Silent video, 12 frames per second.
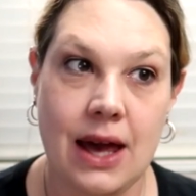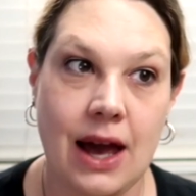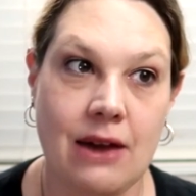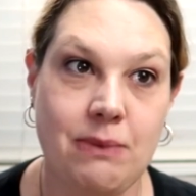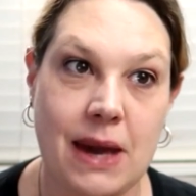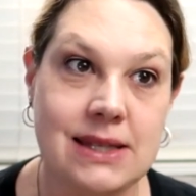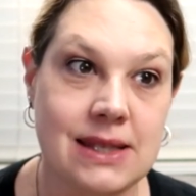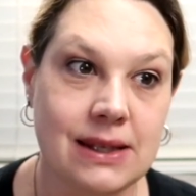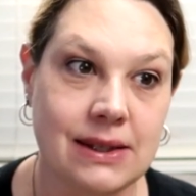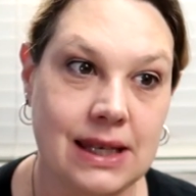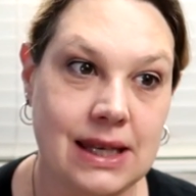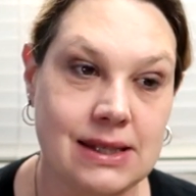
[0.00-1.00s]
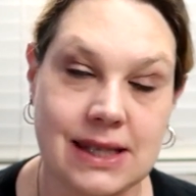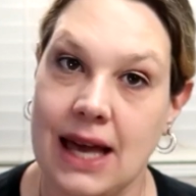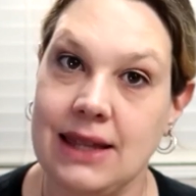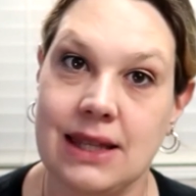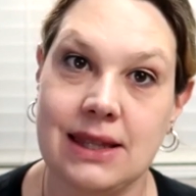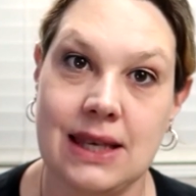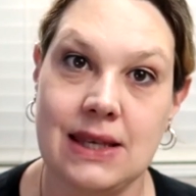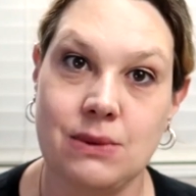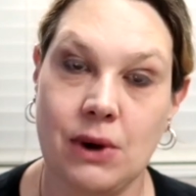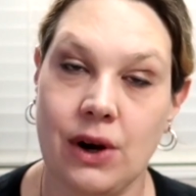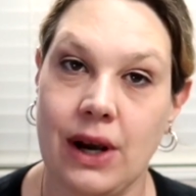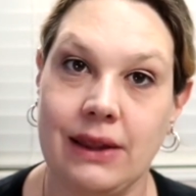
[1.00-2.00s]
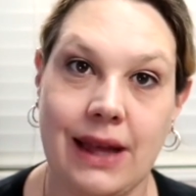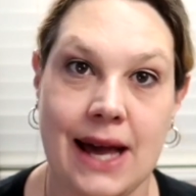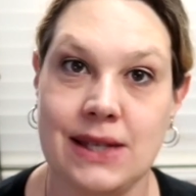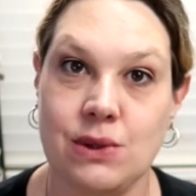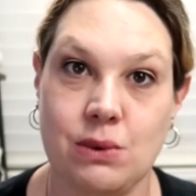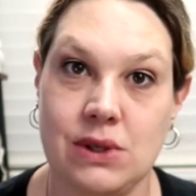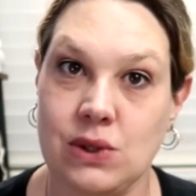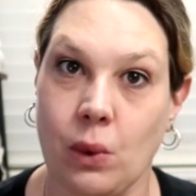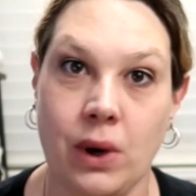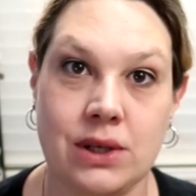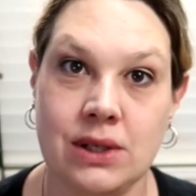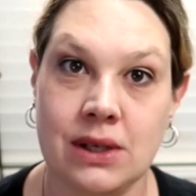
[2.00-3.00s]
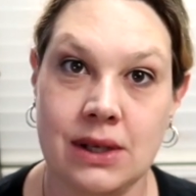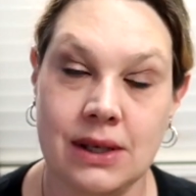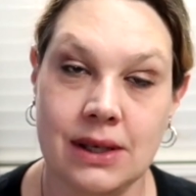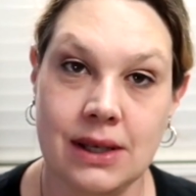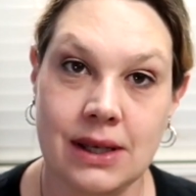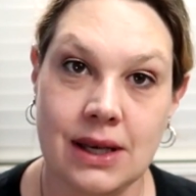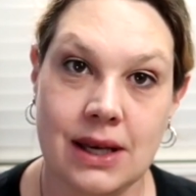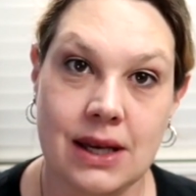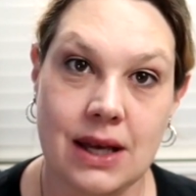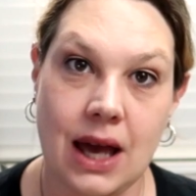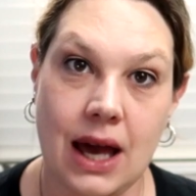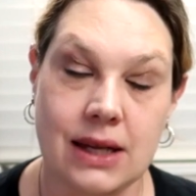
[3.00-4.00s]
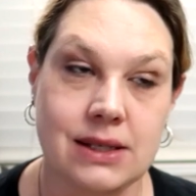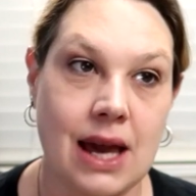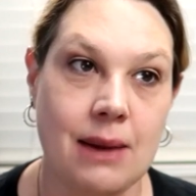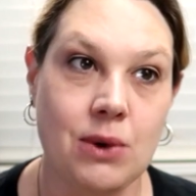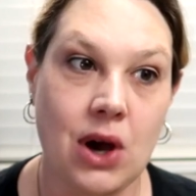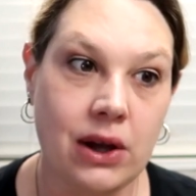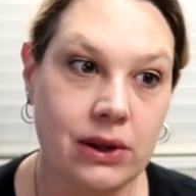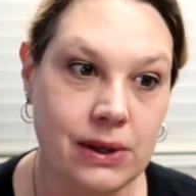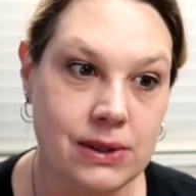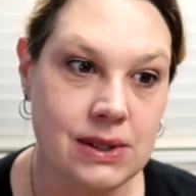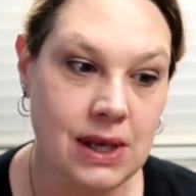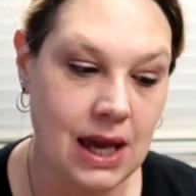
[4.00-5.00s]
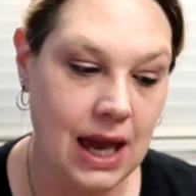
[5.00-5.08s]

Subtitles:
I basically said that these are a last resort type collars.